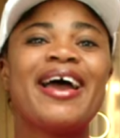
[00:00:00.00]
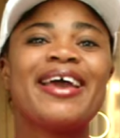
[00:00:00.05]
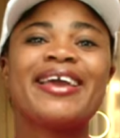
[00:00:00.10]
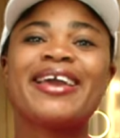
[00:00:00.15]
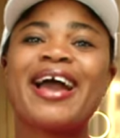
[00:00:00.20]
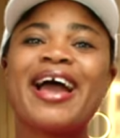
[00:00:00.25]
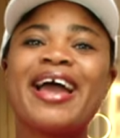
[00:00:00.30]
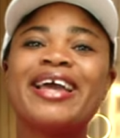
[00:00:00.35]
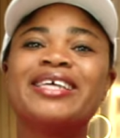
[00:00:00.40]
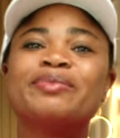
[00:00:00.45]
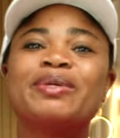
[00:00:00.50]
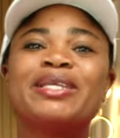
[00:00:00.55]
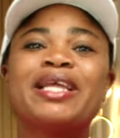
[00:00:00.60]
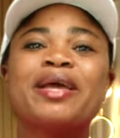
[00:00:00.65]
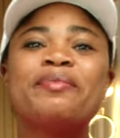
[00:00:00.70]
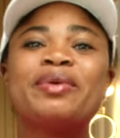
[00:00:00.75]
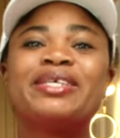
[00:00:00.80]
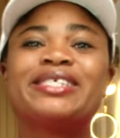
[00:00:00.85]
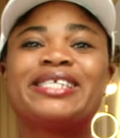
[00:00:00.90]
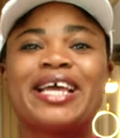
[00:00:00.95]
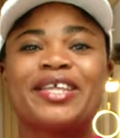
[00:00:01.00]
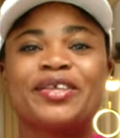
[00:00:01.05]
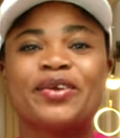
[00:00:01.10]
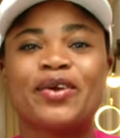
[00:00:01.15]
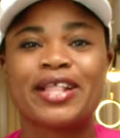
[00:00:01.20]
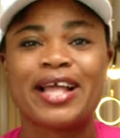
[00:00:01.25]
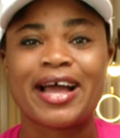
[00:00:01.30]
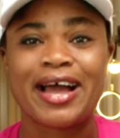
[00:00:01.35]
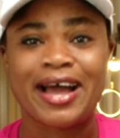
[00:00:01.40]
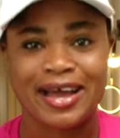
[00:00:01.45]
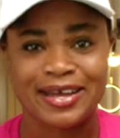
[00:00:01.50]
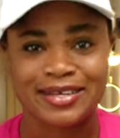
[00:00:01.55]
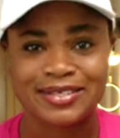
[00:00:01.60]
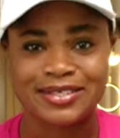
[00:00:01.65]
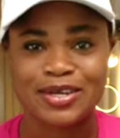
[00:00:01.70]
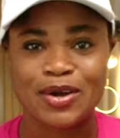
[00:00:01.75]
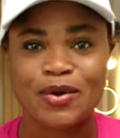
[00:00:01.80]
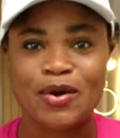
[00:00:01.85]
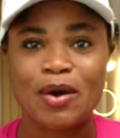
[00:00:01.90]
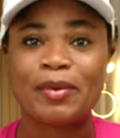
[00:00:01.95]
Hi guys, my name is Eniola
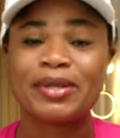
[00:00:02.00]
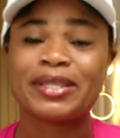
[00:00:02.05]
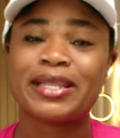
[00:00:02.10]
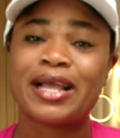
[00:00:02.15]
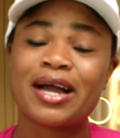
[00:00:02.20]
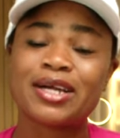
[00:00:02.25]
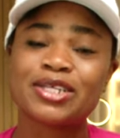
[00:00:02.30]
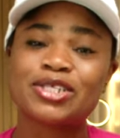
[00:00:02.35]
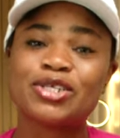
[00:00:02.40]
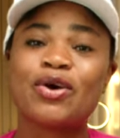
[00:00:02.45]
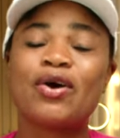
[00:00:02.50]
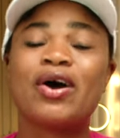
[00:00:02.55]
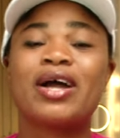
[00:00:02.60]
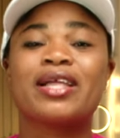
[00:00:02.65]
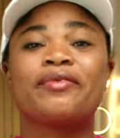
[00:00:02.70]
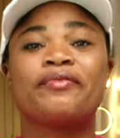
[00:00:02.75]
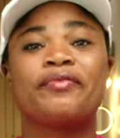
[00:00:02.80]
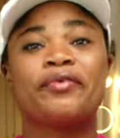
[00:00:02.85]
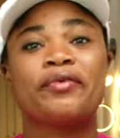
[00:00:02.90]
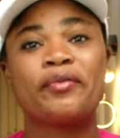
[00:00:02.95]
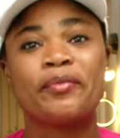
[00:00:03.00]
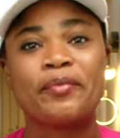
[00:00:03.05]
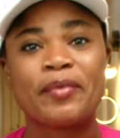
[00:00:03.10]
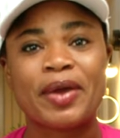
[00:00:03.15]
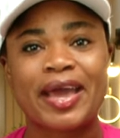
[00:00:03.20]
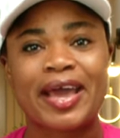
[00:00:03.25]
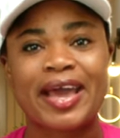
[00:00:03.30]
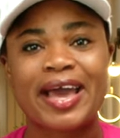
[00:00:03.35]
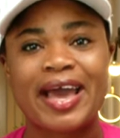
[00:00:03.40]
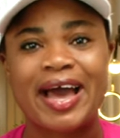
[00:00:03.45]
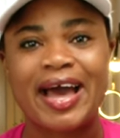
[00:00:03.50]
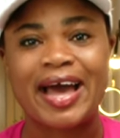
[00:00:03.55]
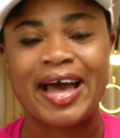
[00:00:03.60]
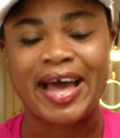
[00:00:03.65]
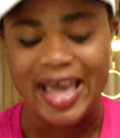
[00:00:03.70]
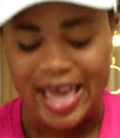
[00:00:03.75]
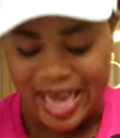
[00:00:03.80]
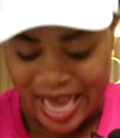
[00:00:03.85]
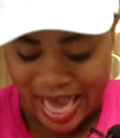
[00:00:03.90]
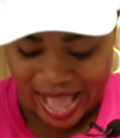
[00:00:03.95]
Ajao I'm an actor and a filmmaker,